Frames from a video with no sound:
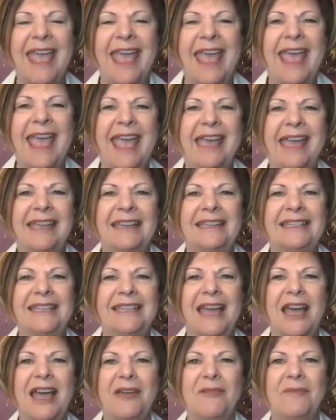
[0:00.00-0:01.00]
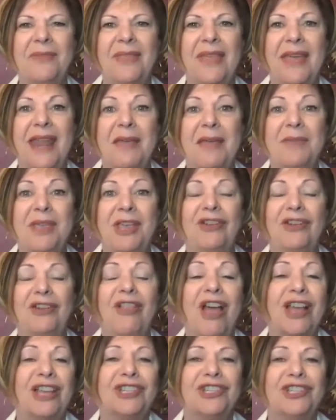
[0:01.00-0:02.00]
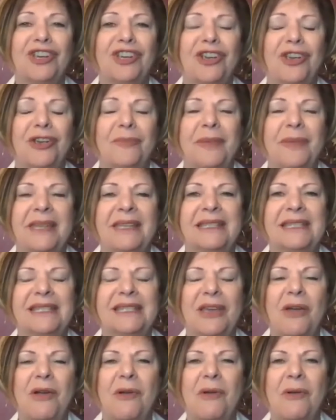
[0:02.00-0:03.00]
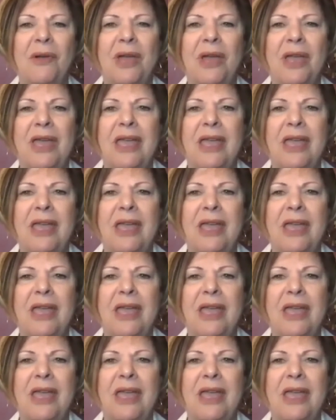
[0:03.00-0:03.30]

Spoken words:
and that I'm here long term. And so